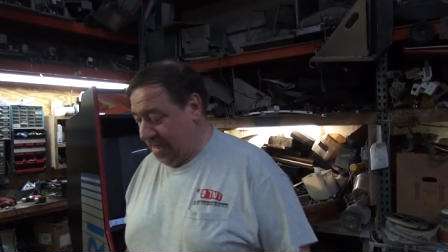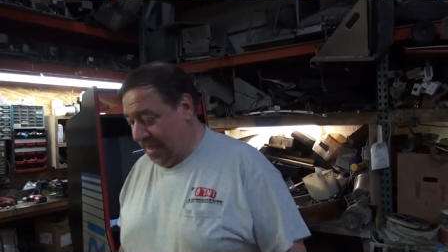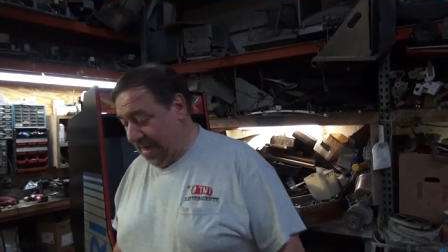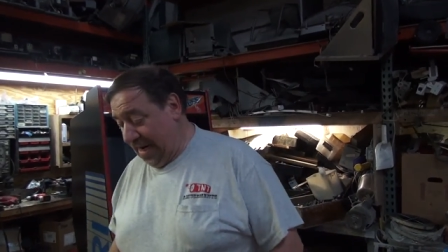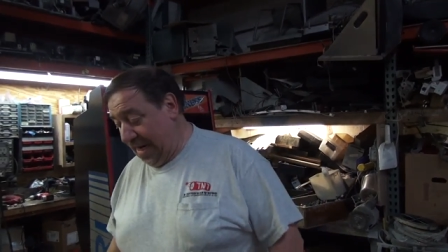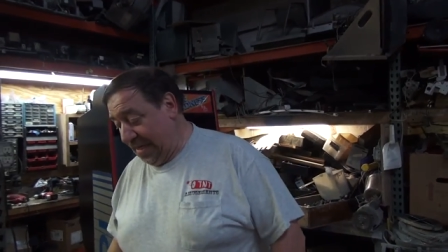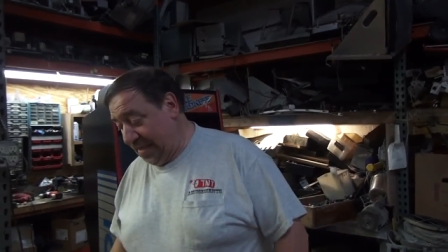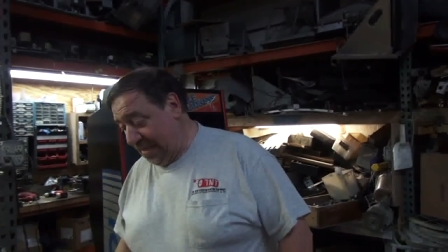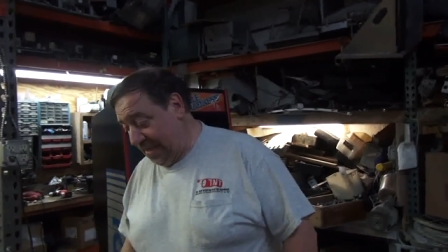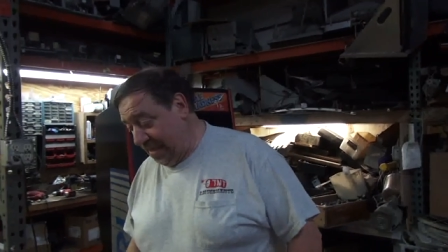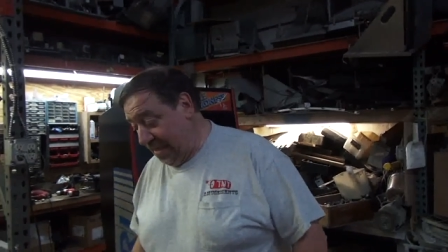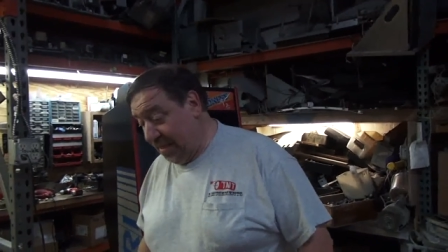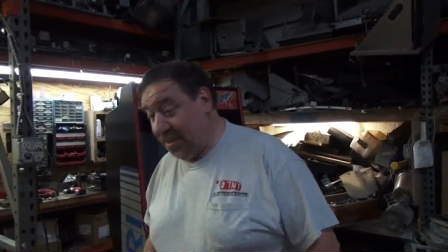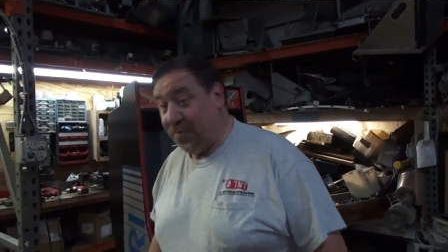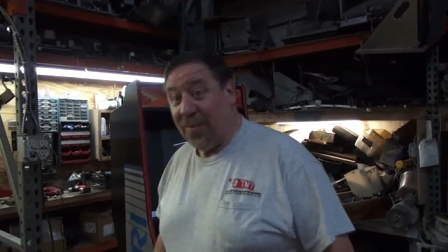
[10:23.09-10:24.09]

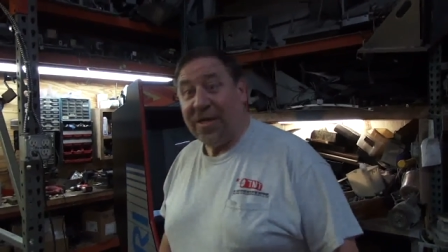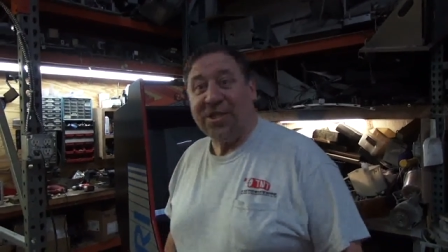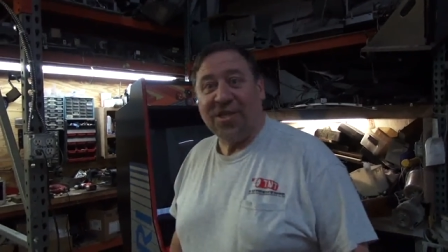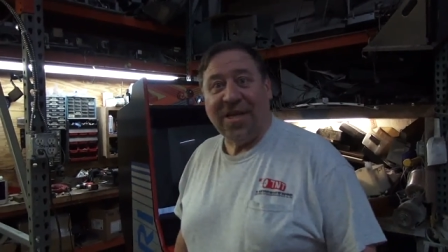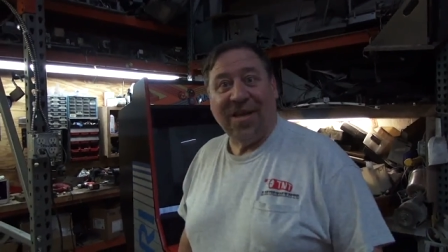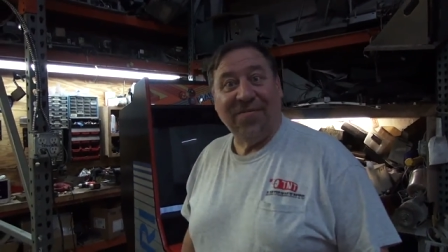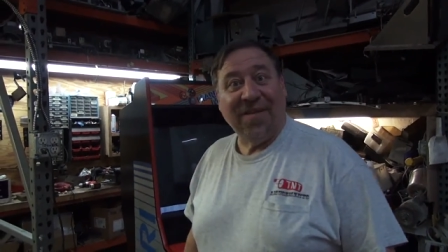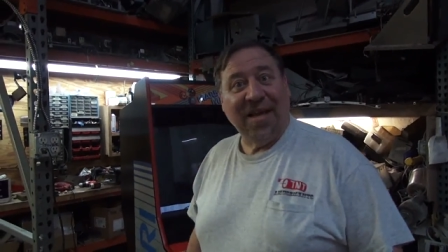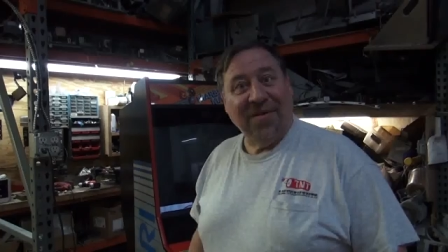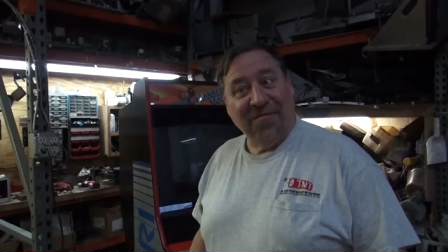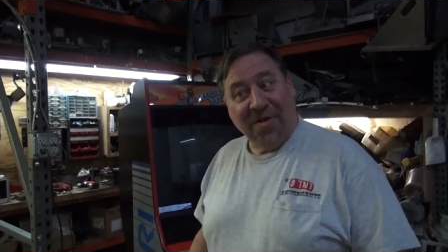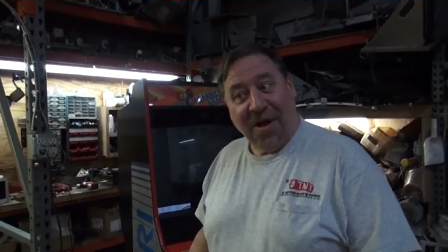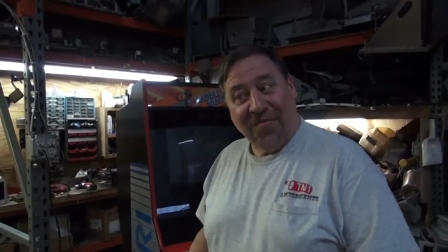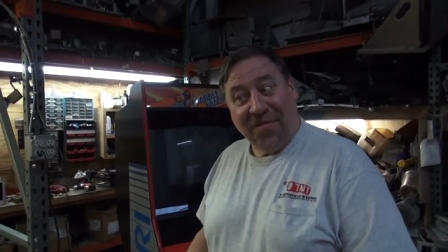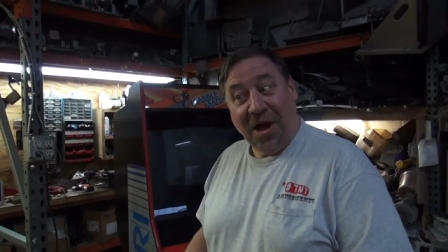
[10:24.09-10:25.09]
Yes, especially if they
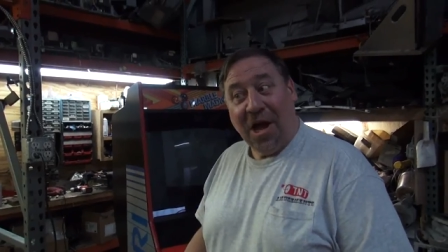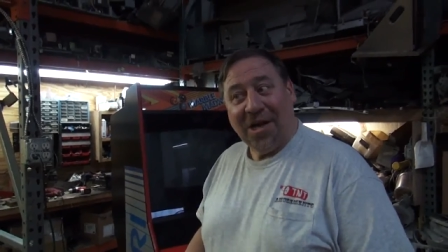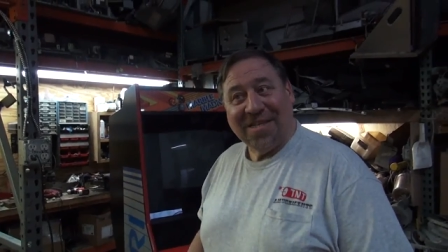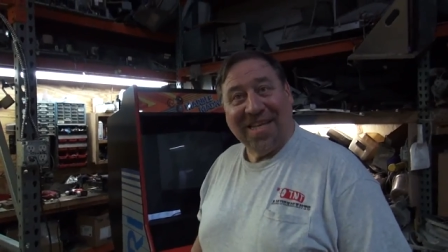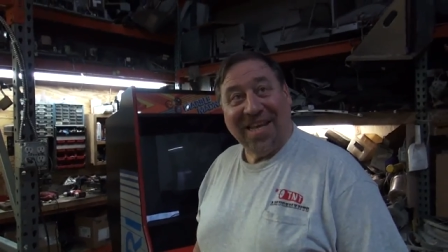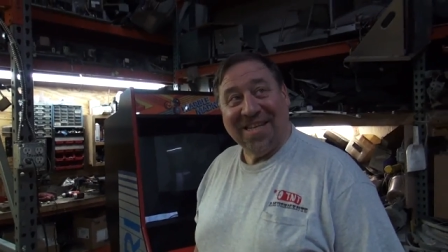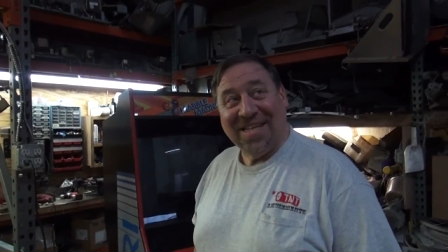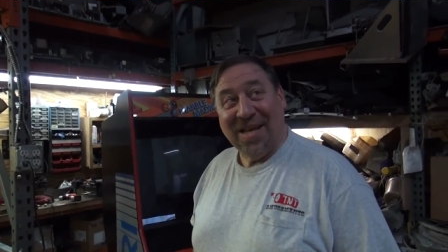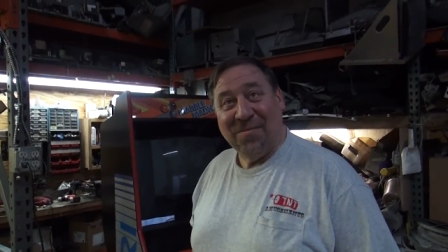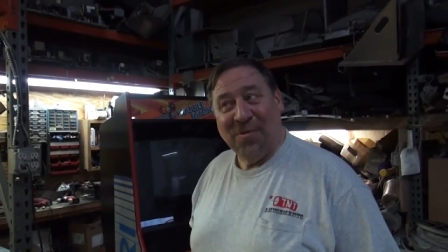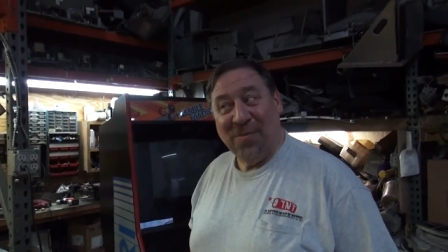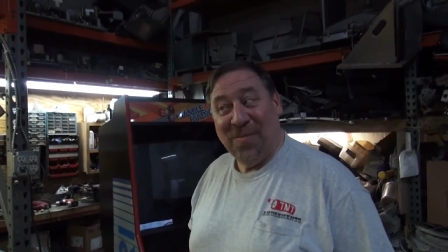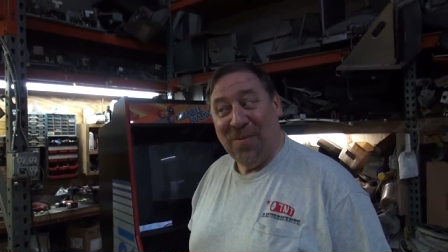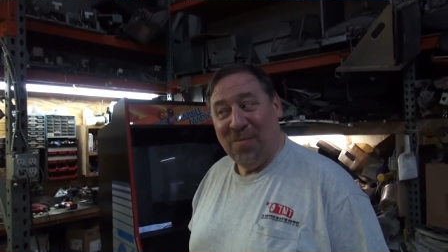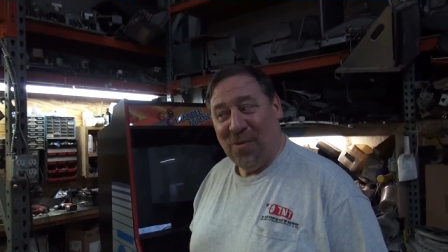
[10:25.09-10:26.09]
involve cocktail table
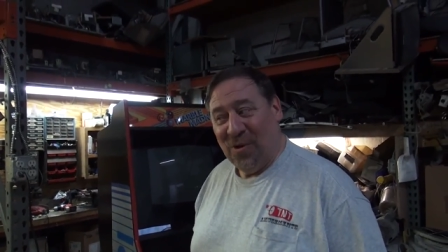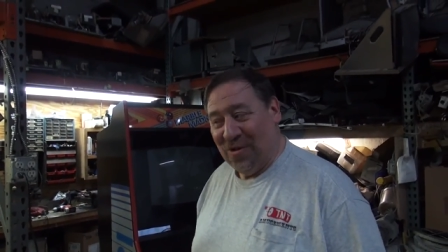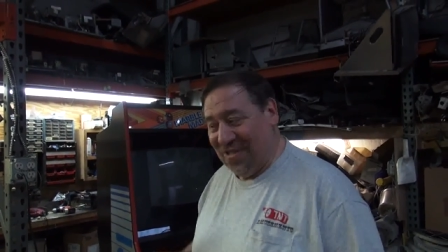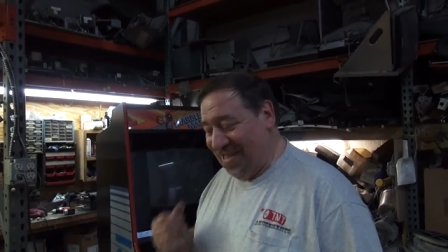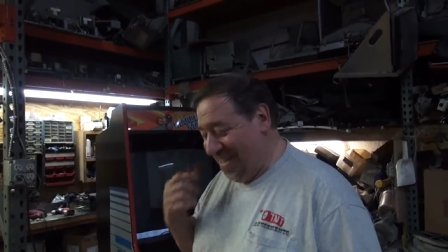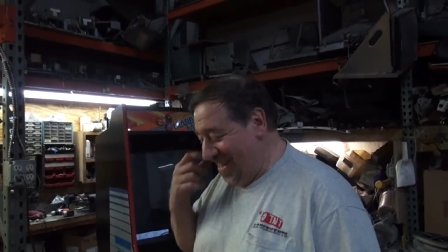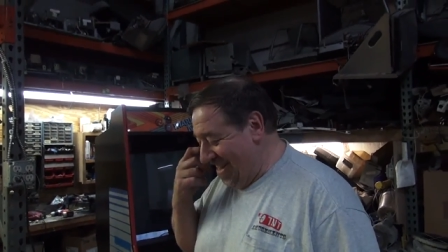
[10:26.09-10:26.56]
pinballs.